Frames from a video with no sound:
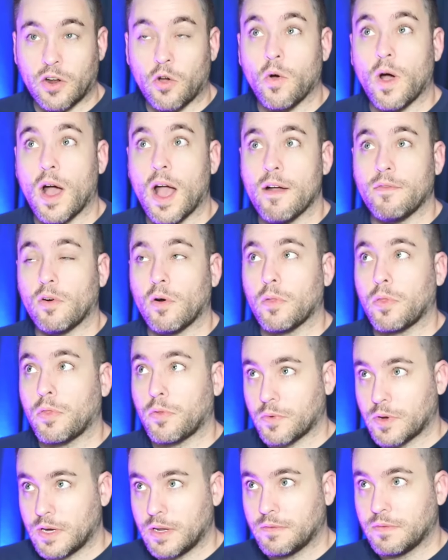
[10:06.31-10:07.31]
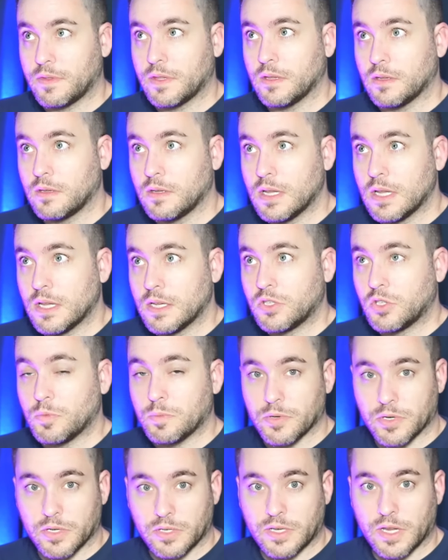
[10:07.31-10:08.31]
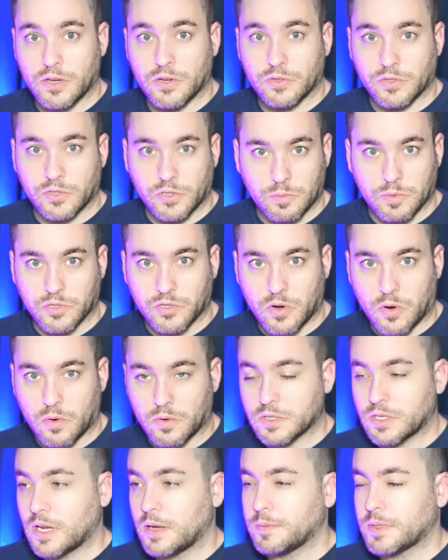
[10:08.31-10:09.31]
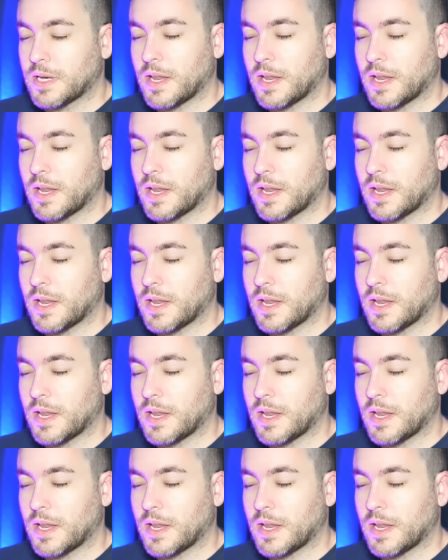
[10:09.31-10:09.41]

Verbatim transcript: Oh, I have all three of the Super Nintendo Super Star Wars games.